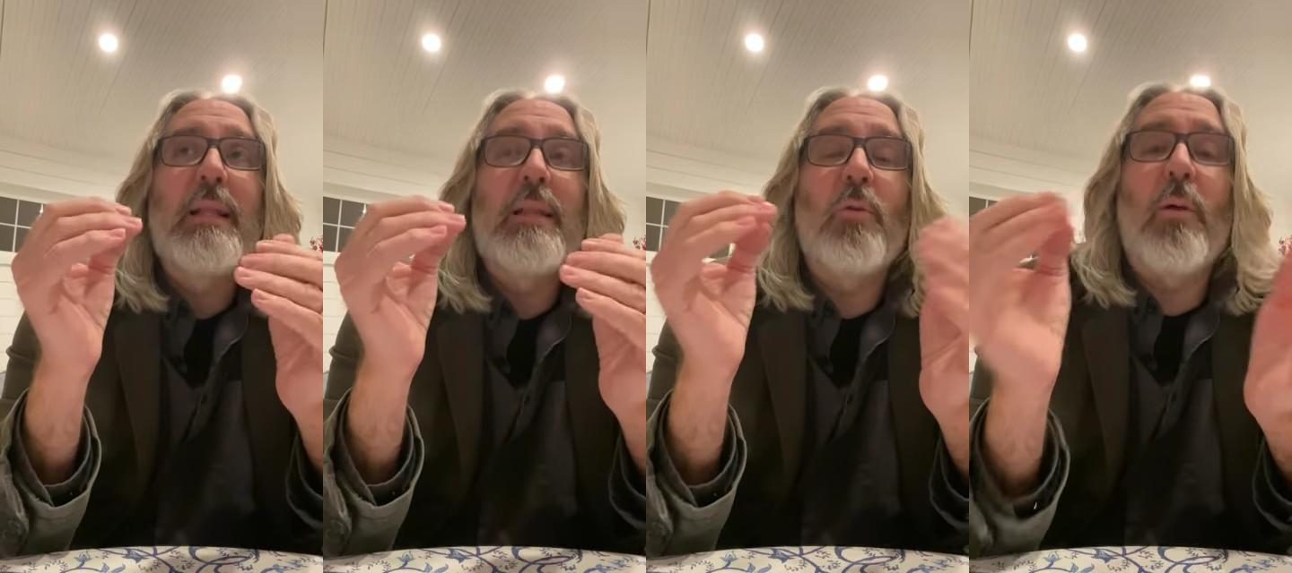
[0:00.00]

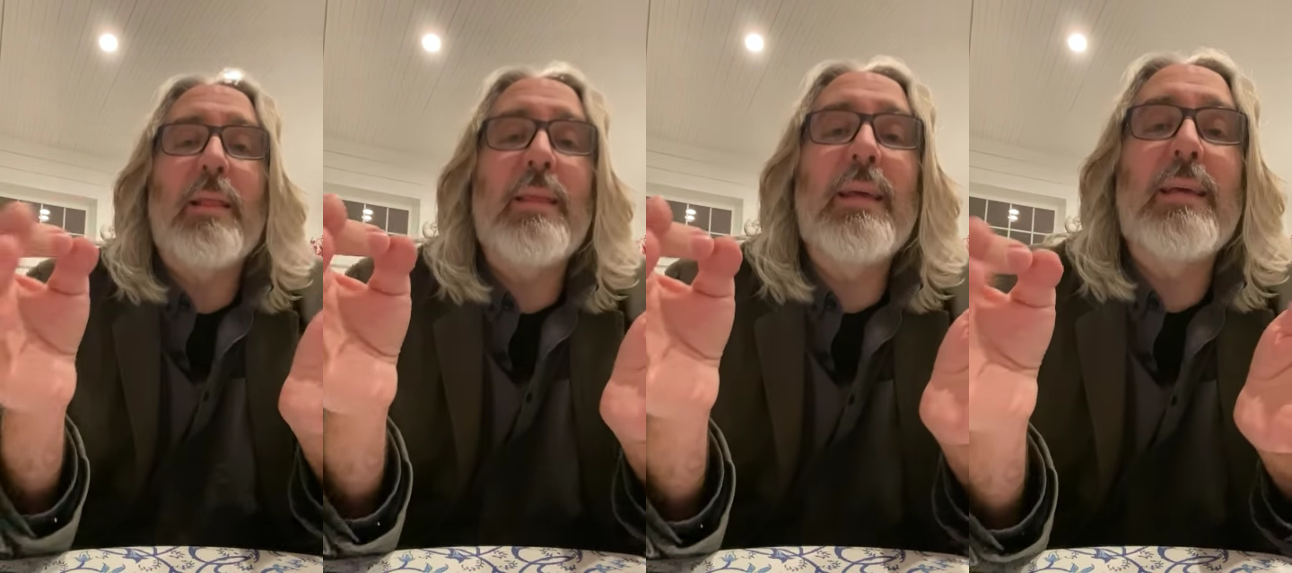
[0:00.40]
the
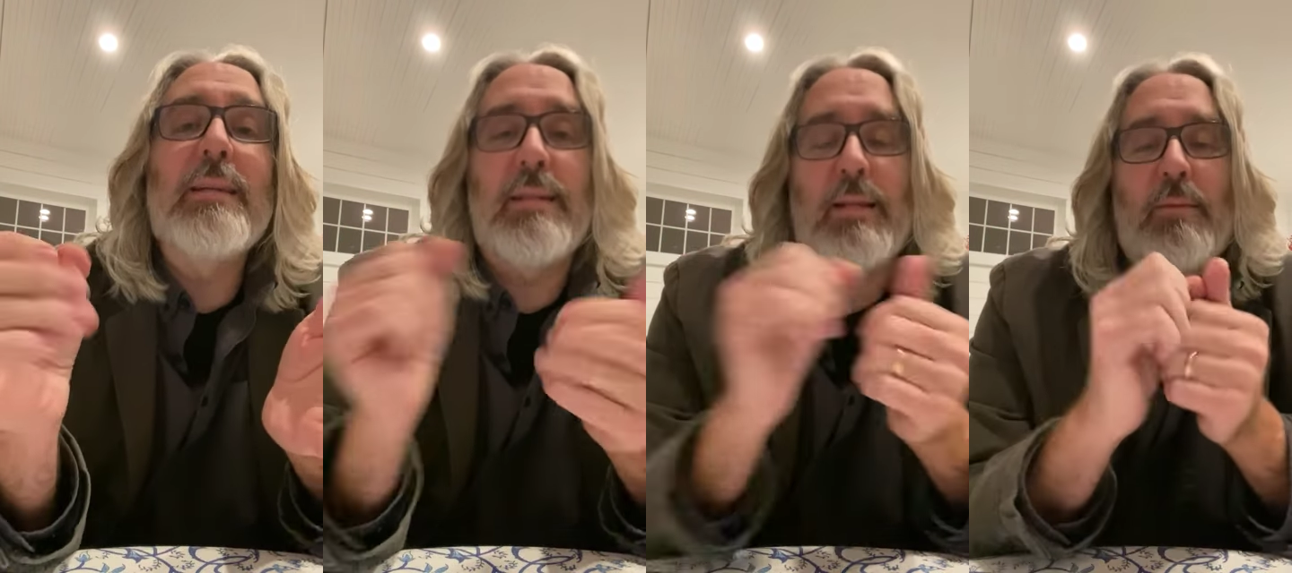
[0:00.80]
right thing
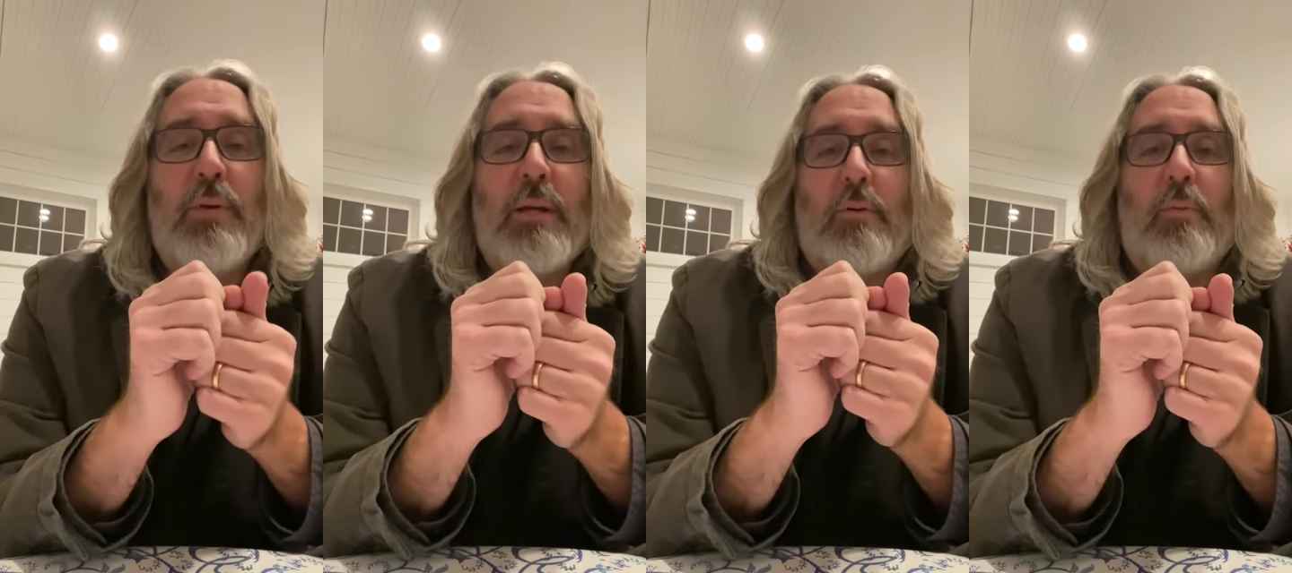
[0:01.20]
is to
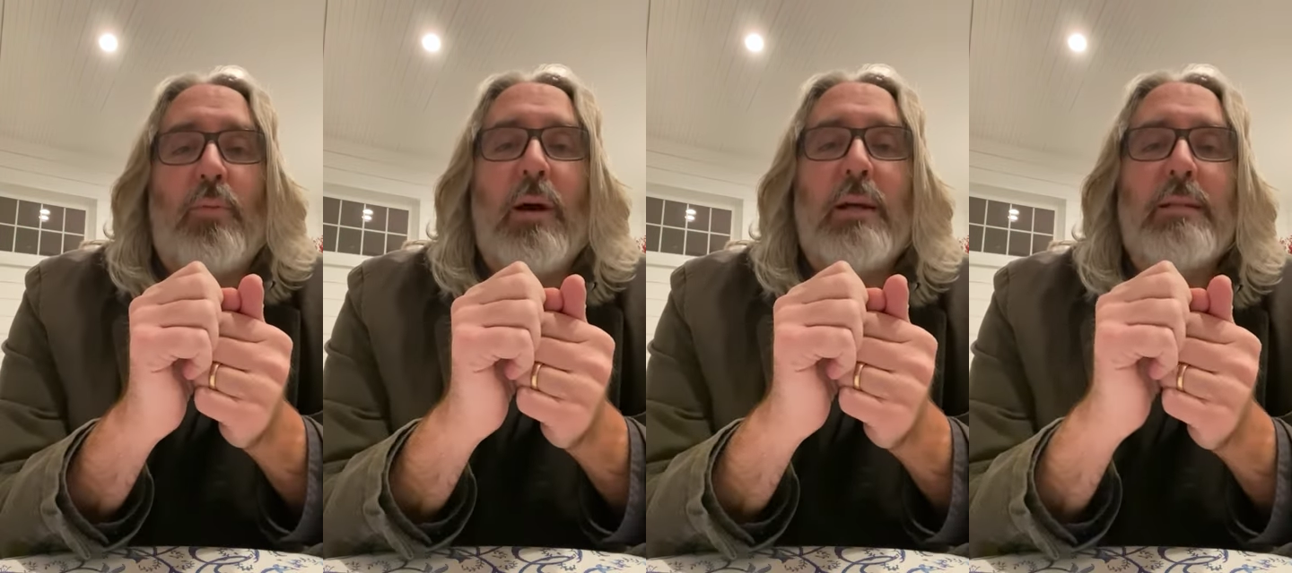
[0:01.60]
compete on
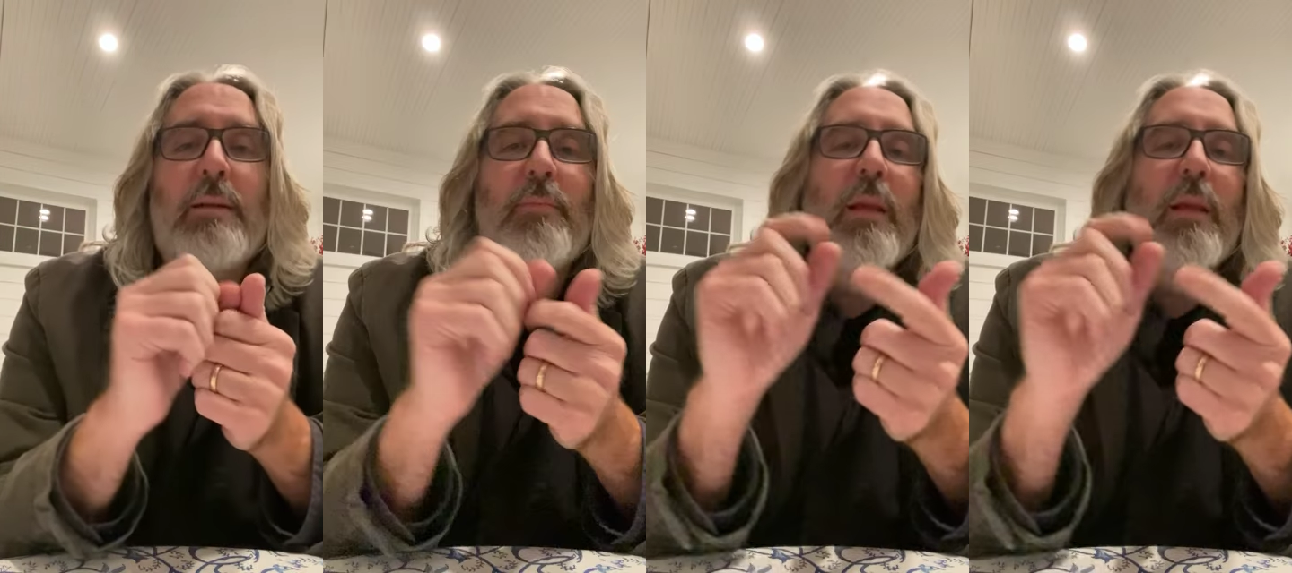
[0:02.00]
price.